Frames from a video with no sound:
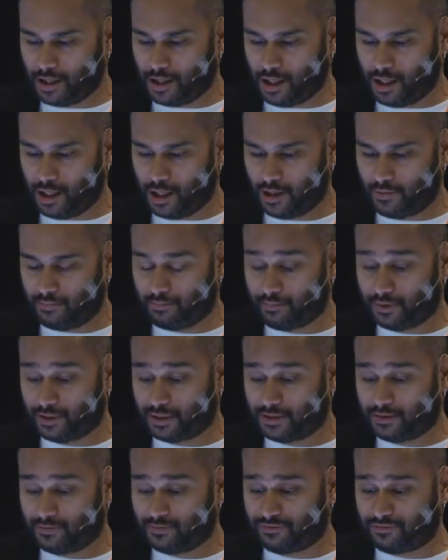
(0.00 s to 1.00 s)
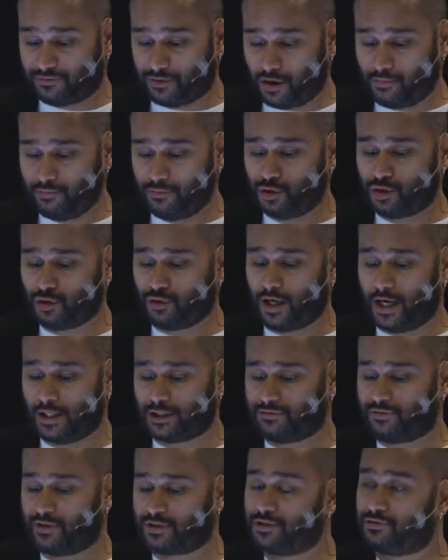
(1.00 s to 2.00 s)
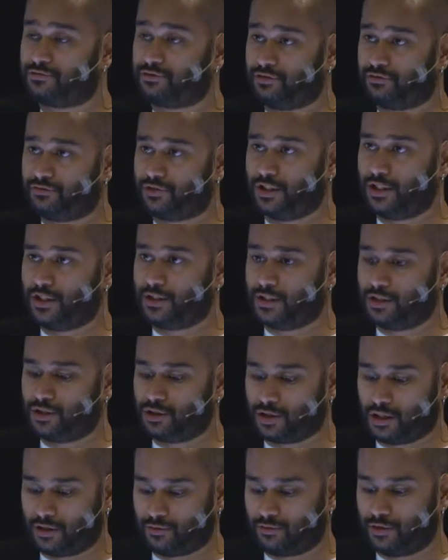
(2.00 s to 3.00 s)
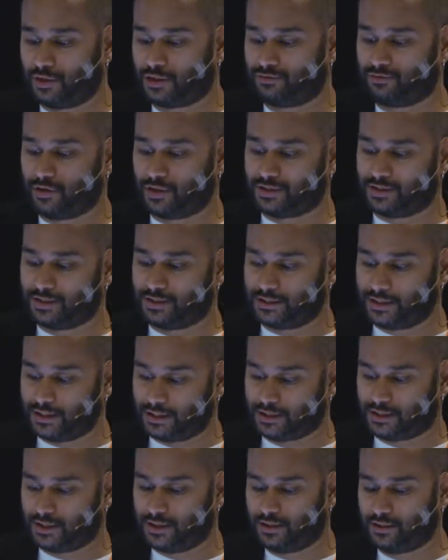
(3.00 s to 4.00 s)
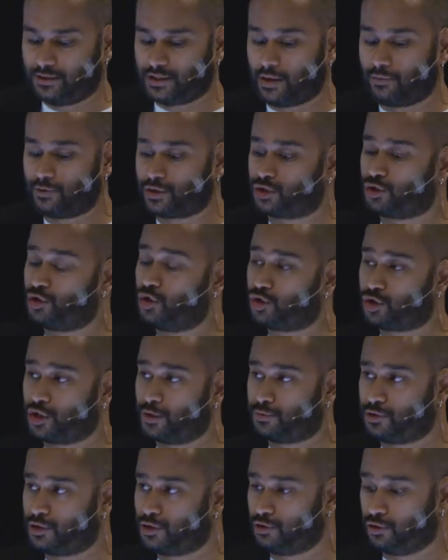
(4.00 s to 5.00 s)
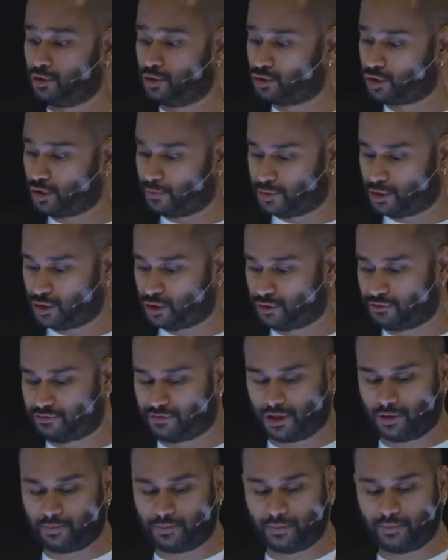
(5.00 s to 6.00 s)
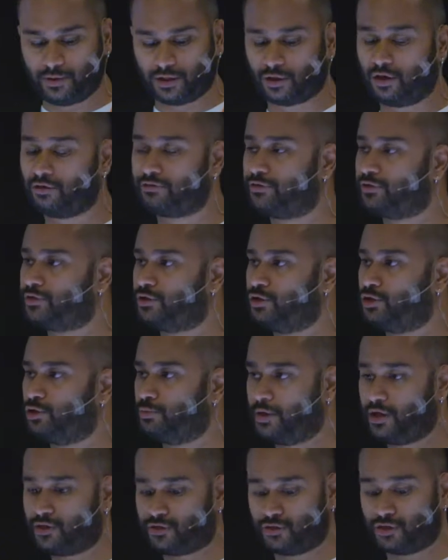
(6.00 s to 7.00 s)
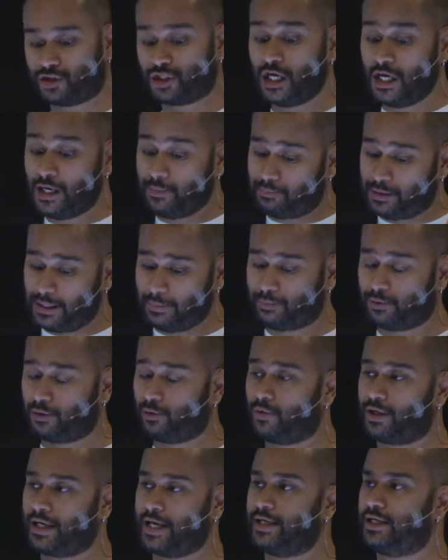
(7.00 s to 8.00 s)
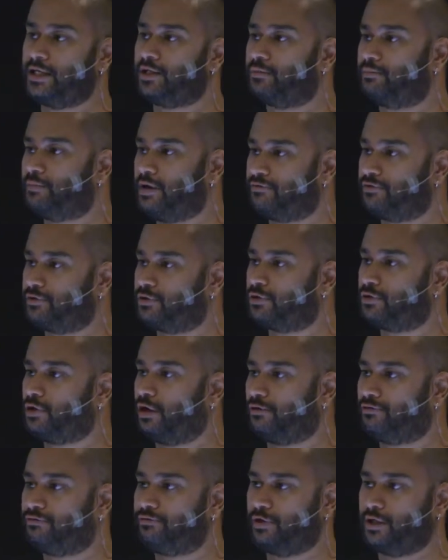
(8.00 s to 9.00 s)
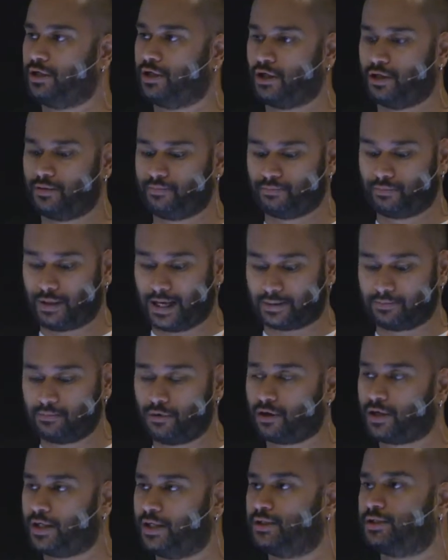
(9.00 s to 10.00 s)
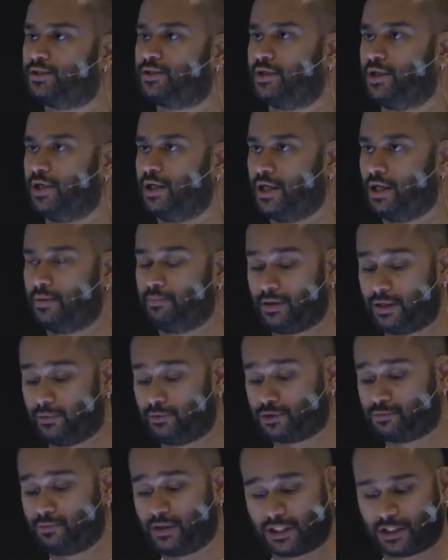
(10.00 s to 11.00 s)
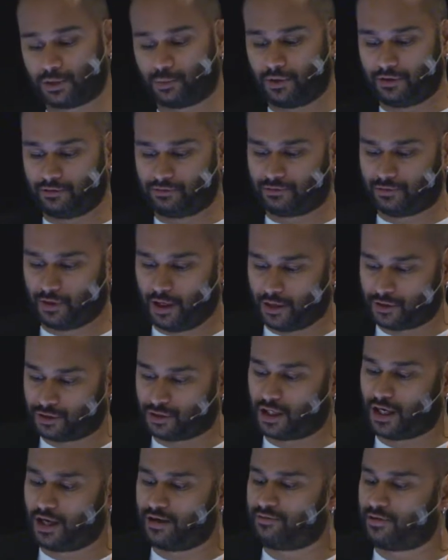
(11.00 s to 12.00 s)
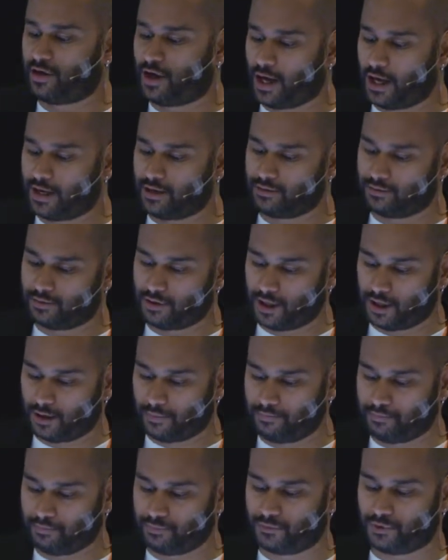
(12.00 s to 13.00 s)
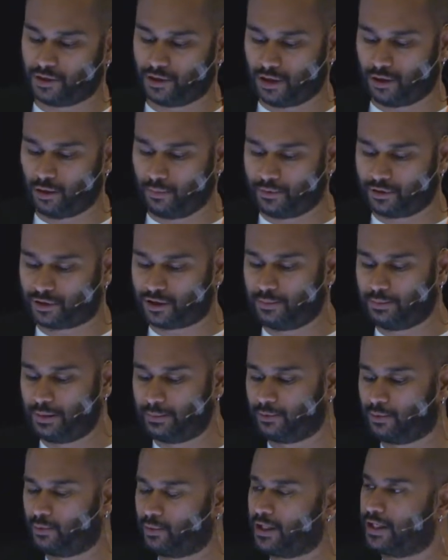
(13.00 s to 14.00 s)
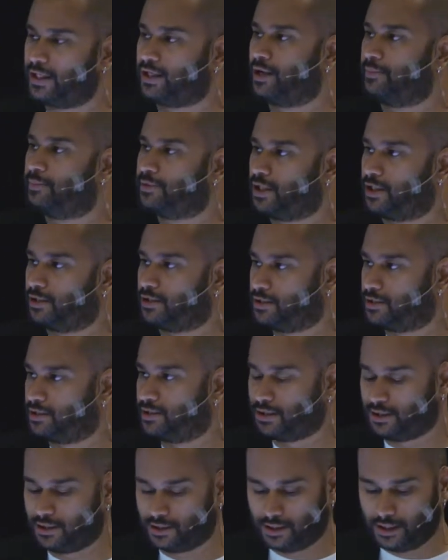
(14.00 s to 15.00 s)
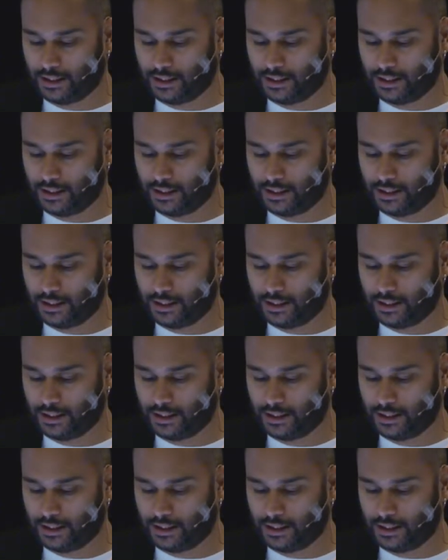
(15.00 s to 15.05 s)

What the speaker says: But from July 2015 and January 2016, there was no new substitution therapy being offered to new patients. People were getting methadone off black market, but it was mixed with saliva, and obviously people were getting hepatitis C.